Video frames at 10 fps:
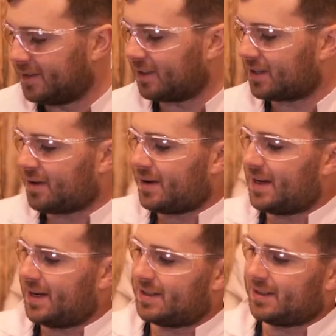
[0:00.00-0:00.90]
Let's go
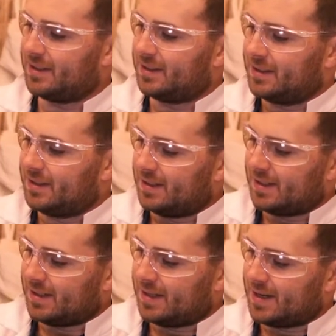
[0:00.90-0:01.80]
ahead
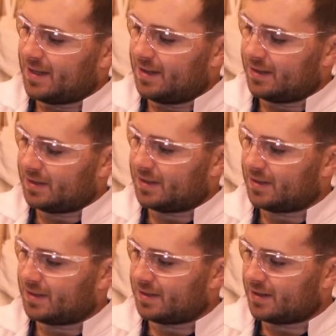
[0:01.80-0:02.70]
and get
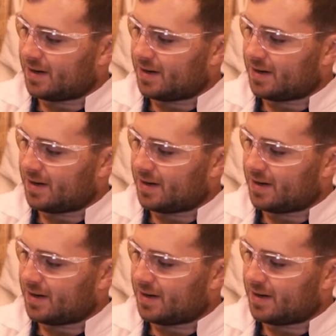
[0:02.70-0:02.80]
this